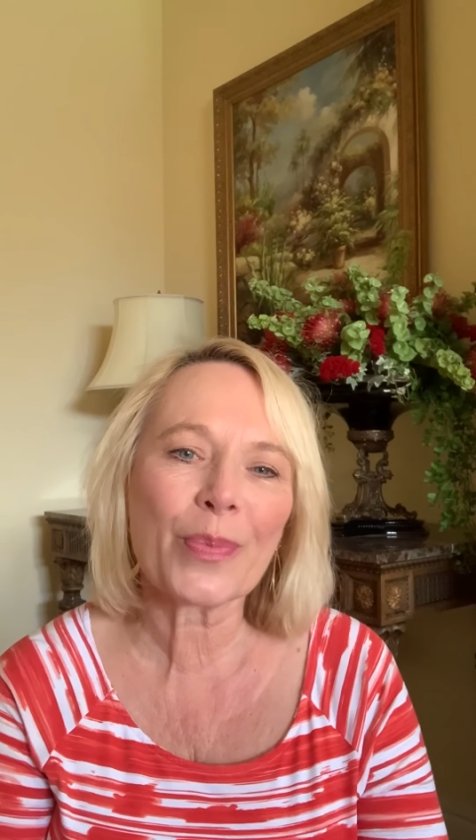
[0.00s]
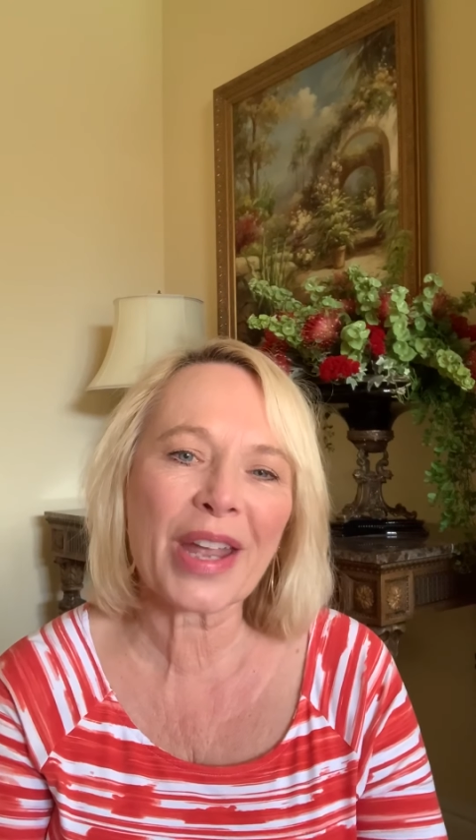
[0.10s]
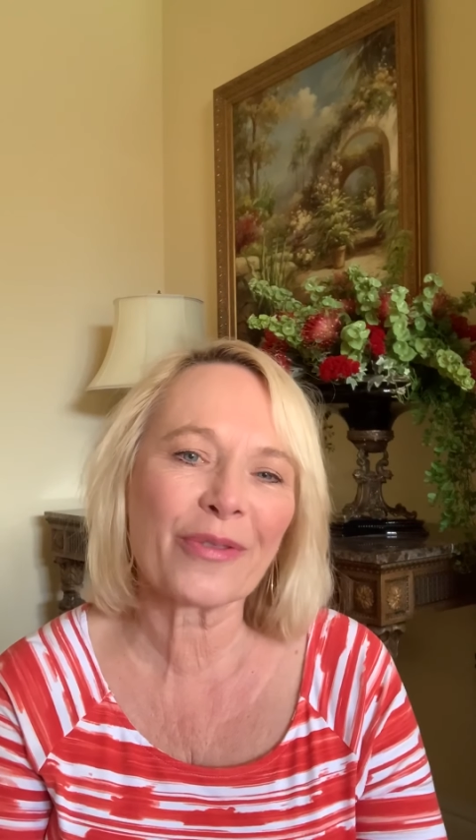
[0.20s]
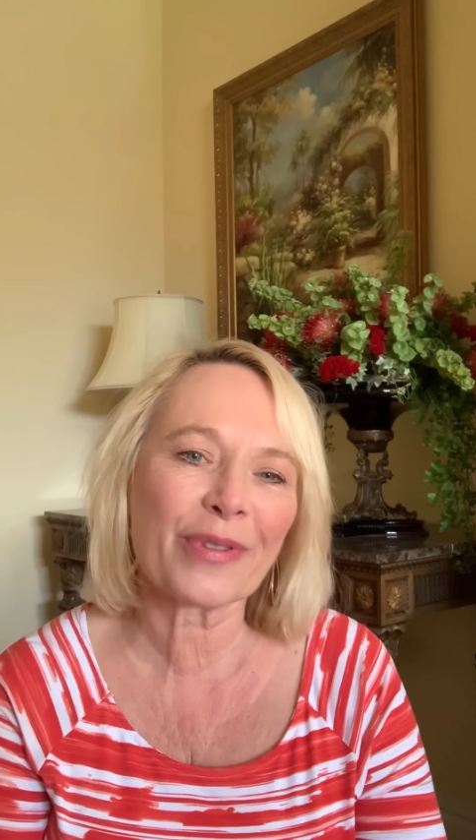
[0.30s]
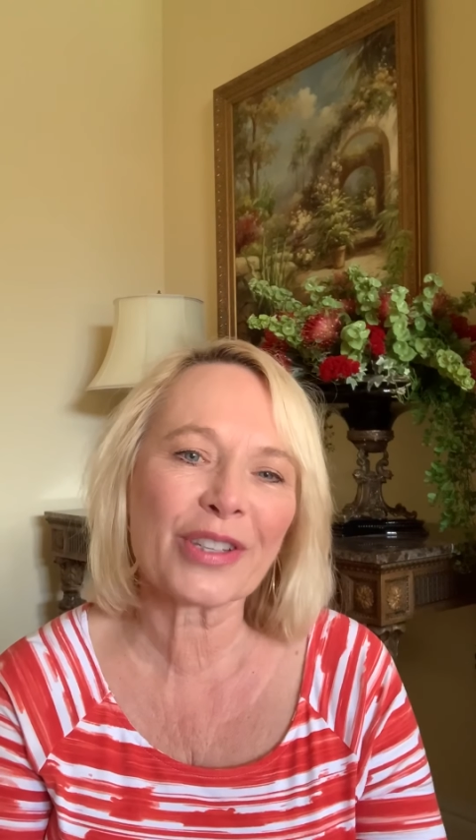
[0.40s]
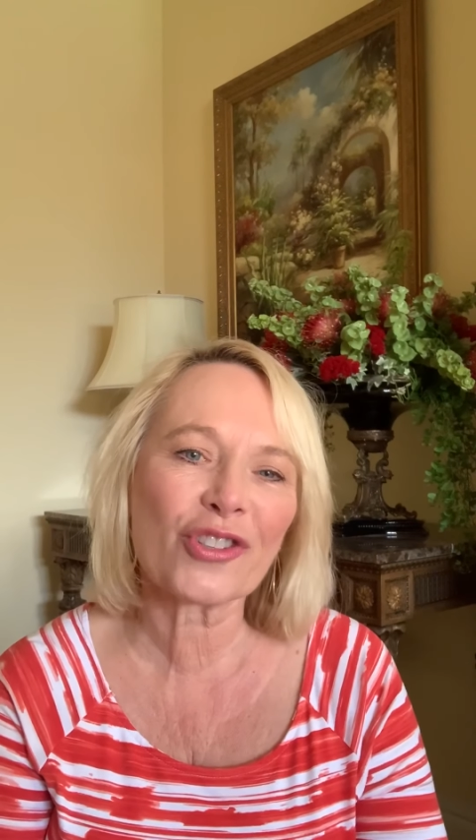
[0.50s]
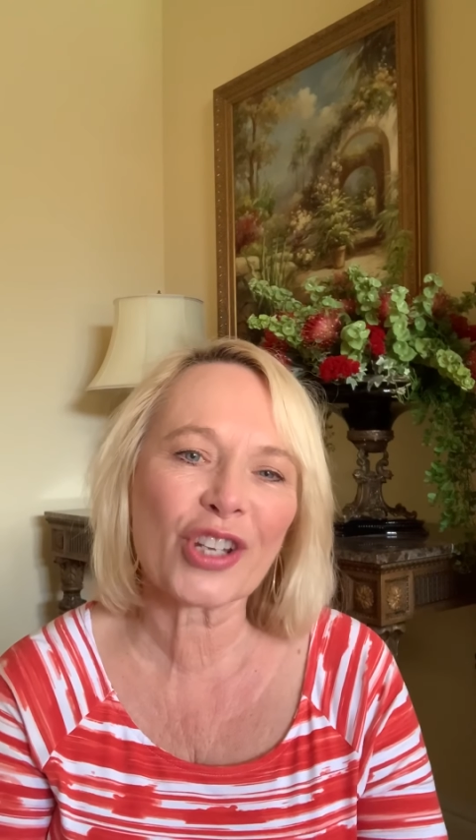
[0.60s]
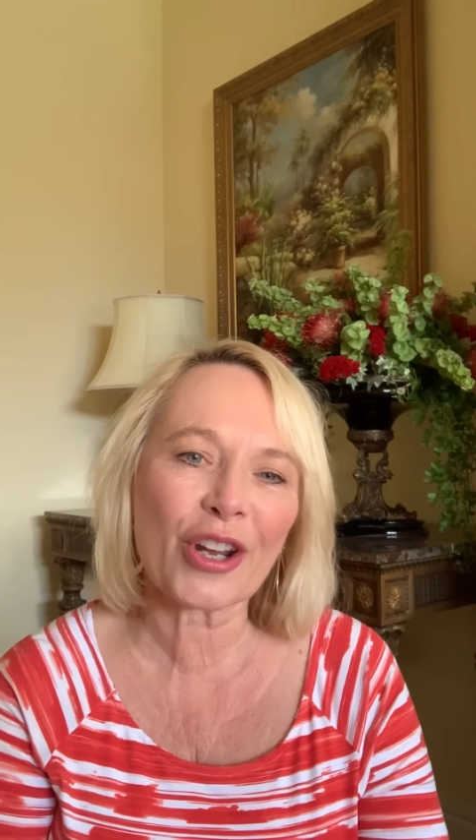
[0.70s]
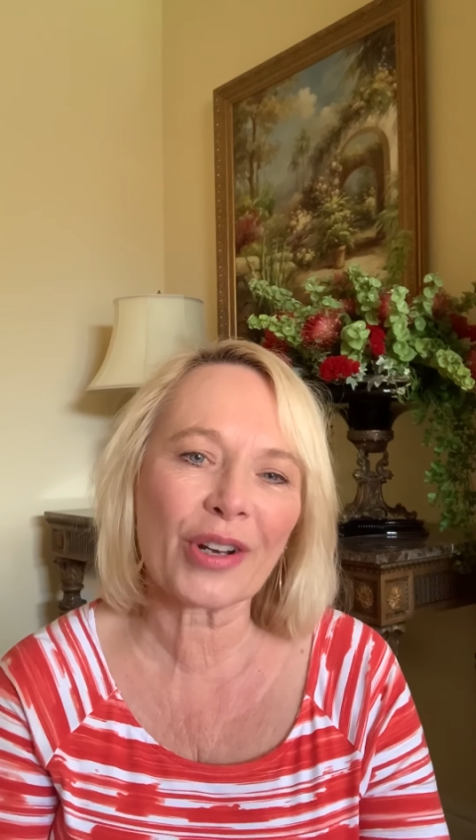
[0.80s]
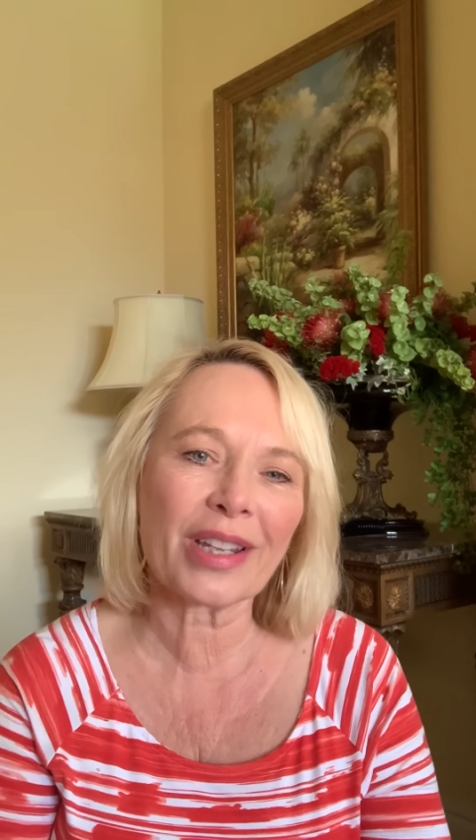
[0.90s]
Paint Fest
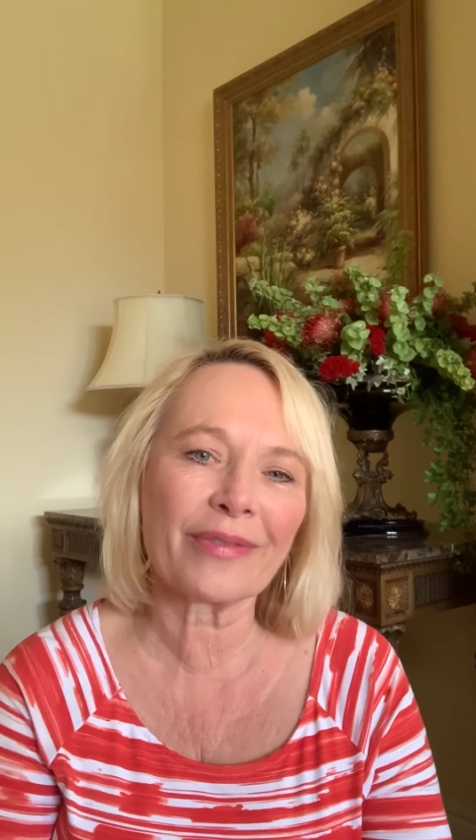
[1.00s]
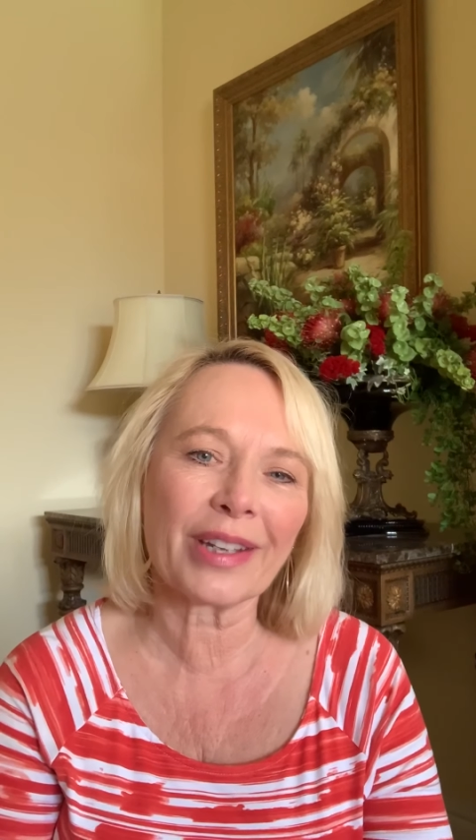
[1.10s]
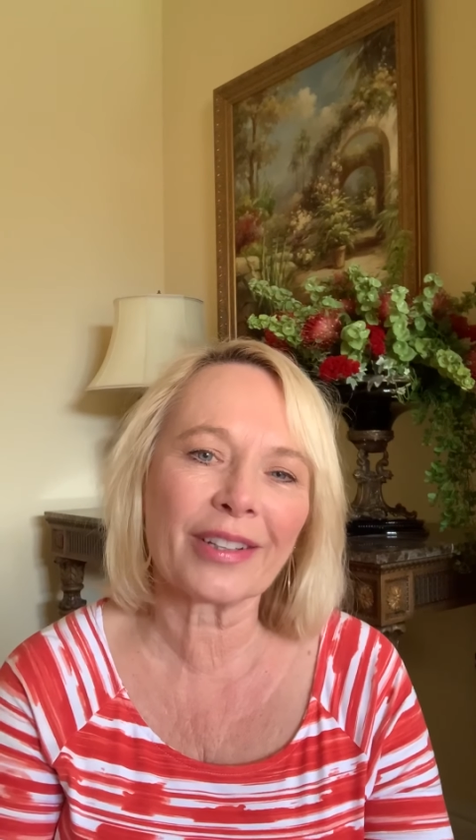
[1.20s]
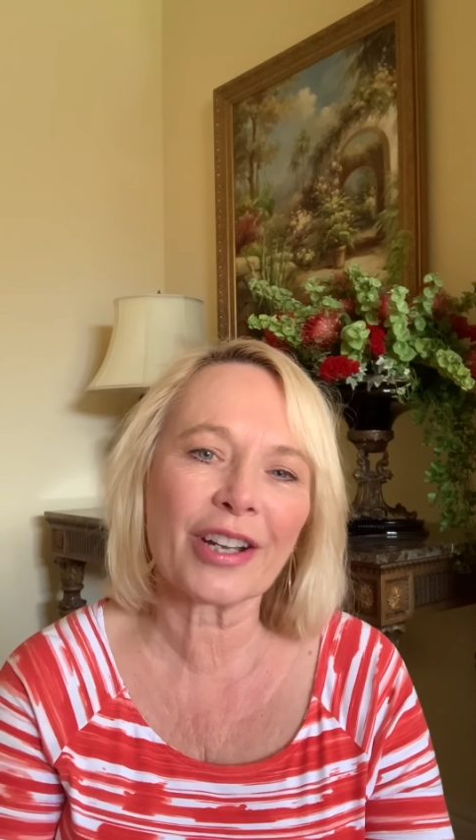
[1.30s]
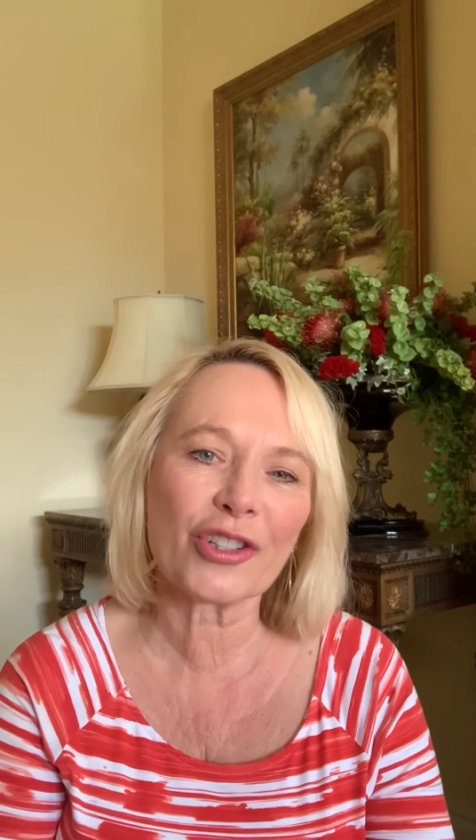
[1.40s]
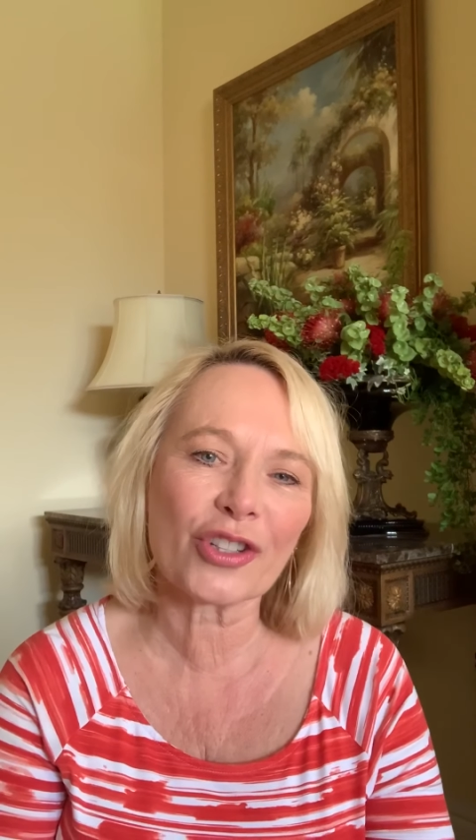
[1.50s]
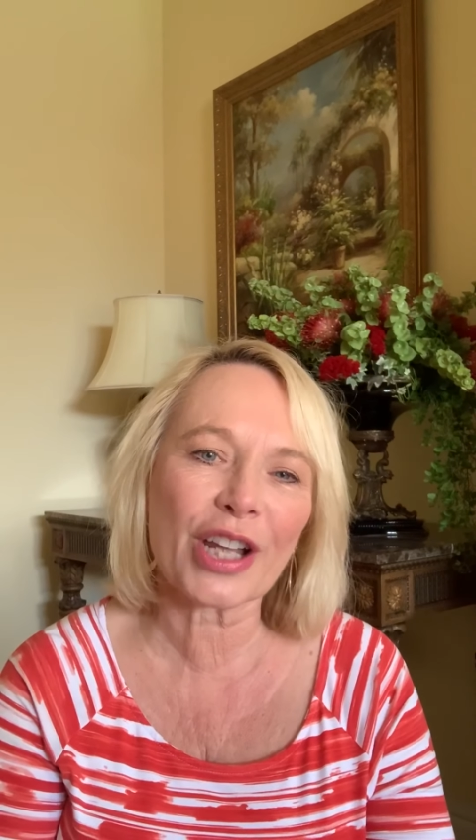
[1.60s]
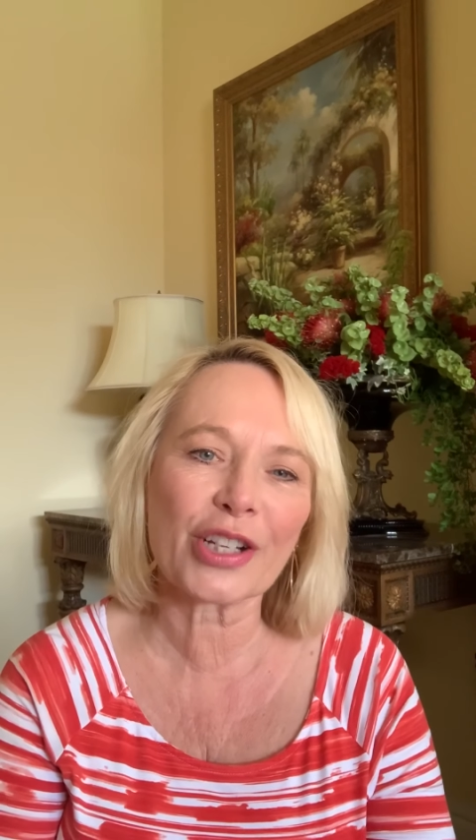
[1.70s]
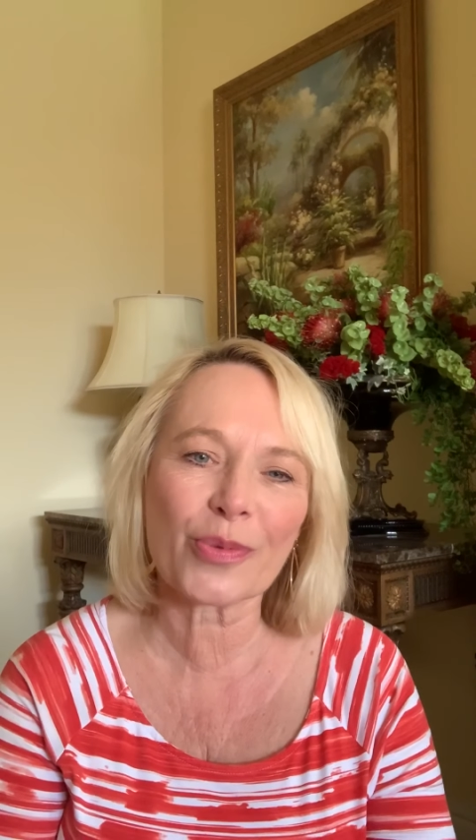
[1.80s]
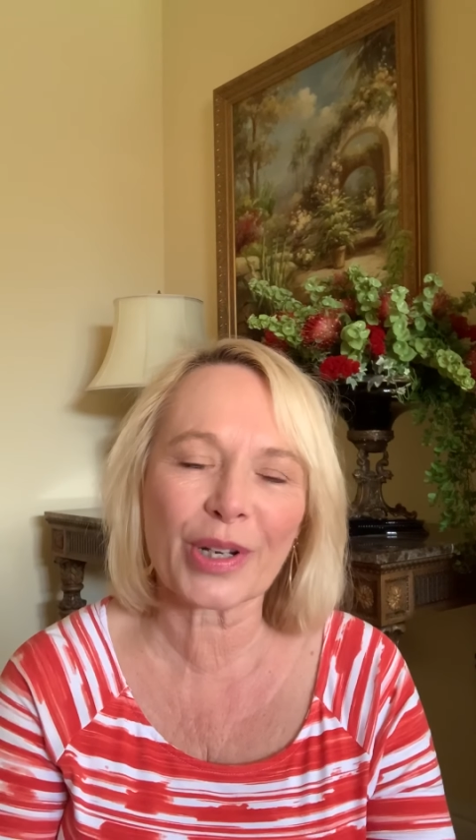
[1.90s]
charity event on
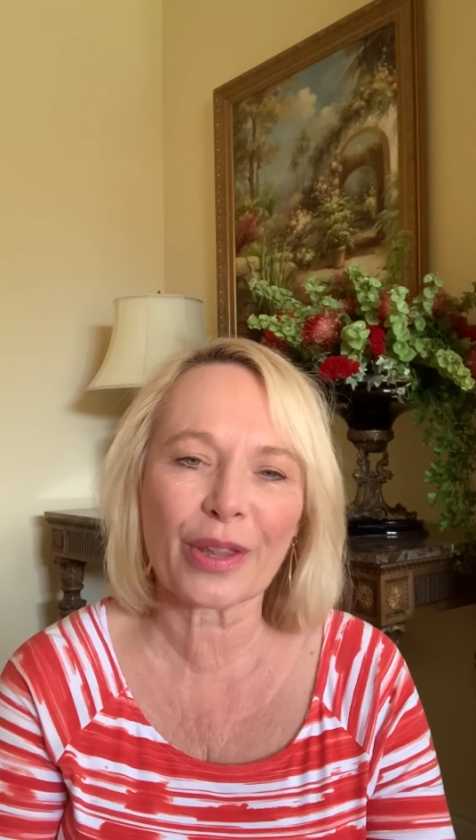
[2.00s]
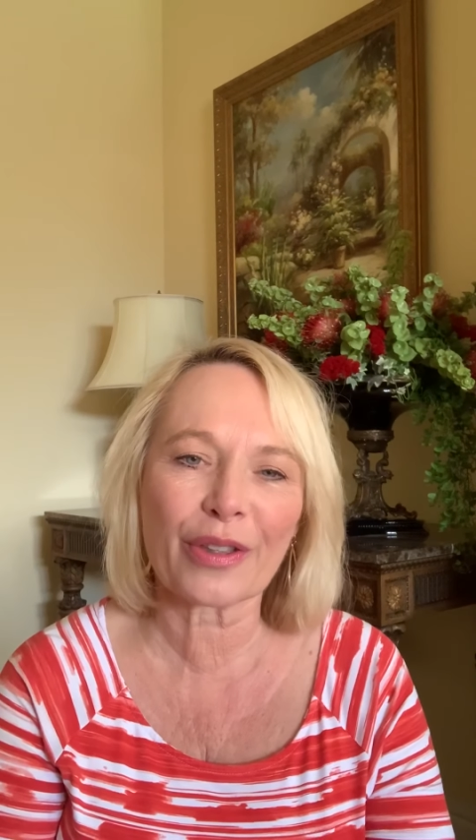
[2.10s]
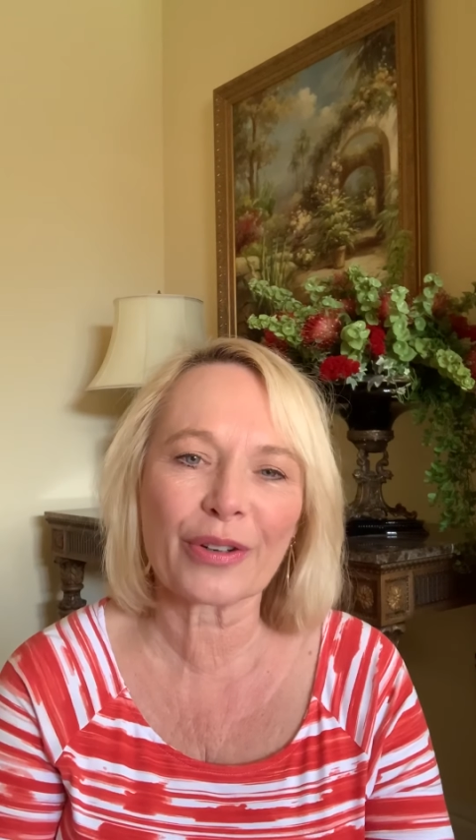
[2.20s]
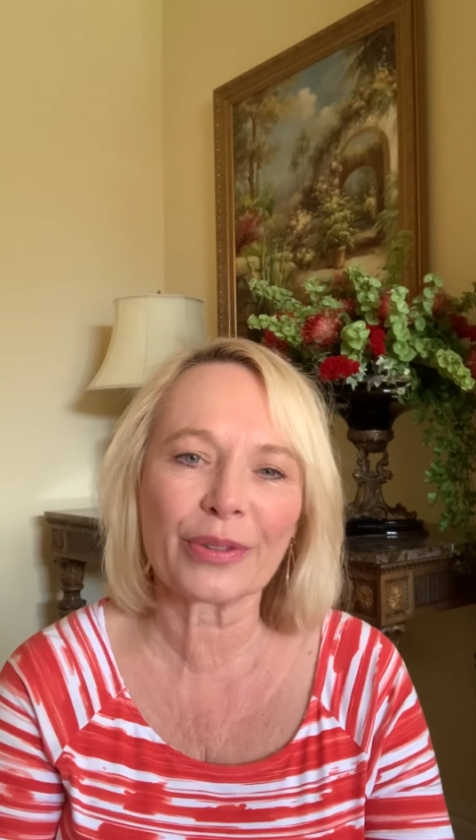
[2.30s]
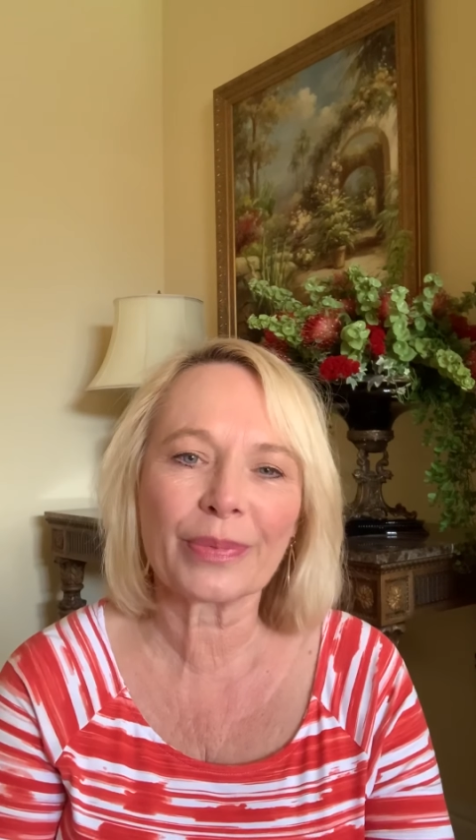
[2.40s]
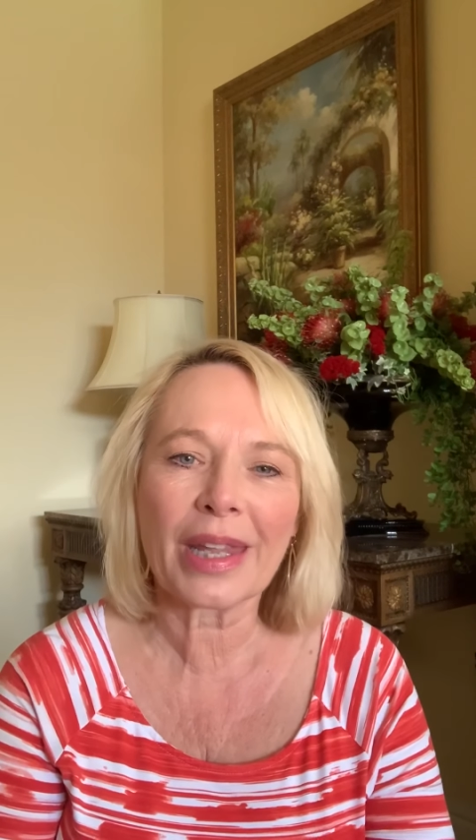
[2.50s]
July 23rd.